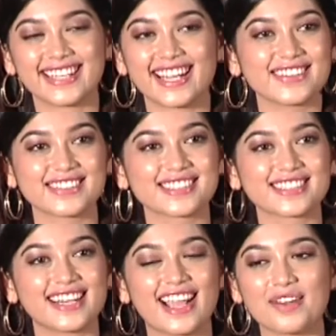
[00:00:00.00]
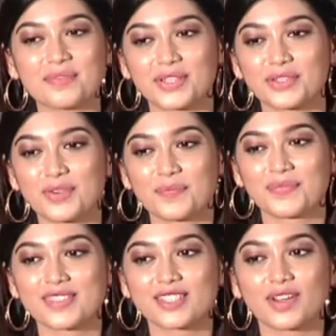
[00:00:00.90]
How's this gonna happen?
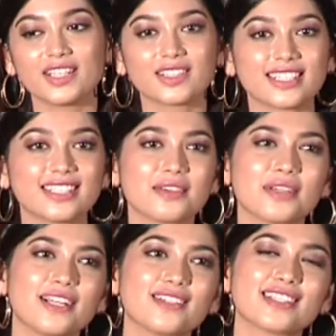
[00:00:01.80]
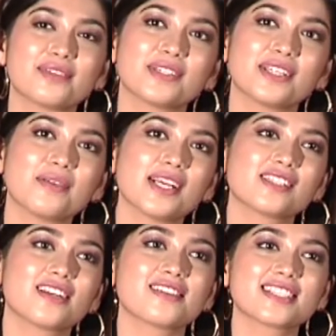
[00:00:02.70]
So I looked at them and I looked at Brinda
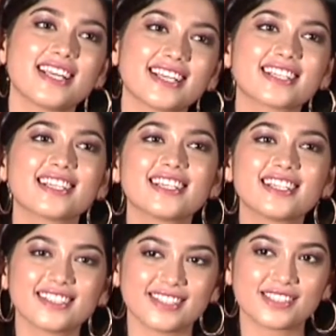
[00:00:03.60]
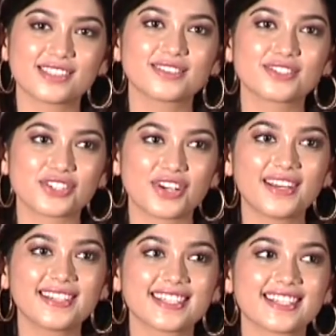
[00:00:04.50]
Master and I was like, let's do the
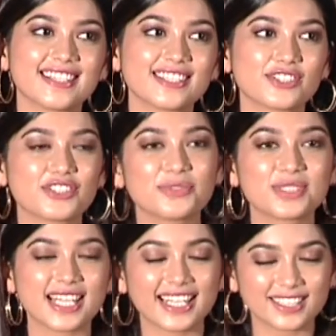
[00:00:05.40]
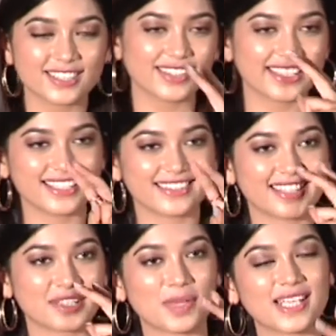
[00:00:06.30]
shot. So she was like literally
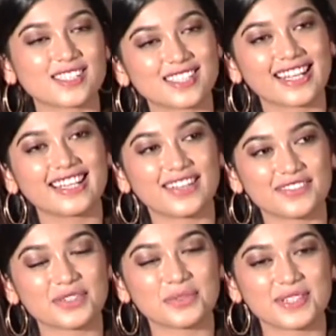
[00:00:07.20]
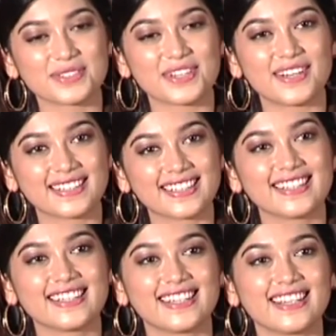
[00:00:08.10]
looking at me. She's like, I love the way you talk.
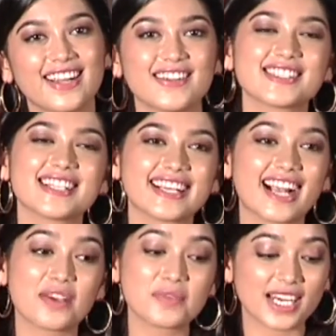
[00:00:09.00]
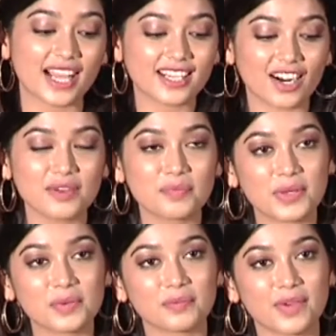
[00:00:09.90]
I was like, I mean, I can't
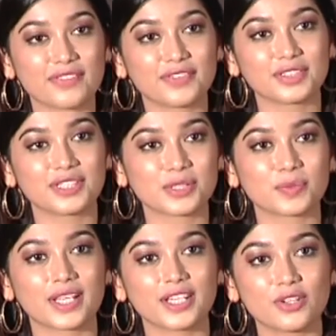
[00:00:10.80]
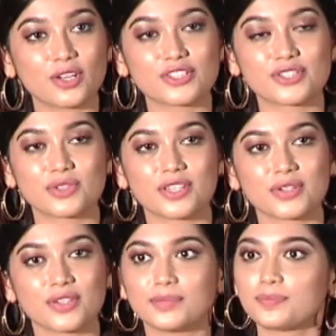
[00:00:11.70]
be with my foot this way and not shoot at
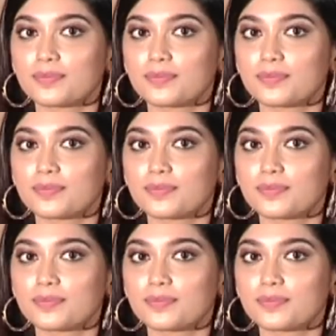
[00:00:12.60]
all.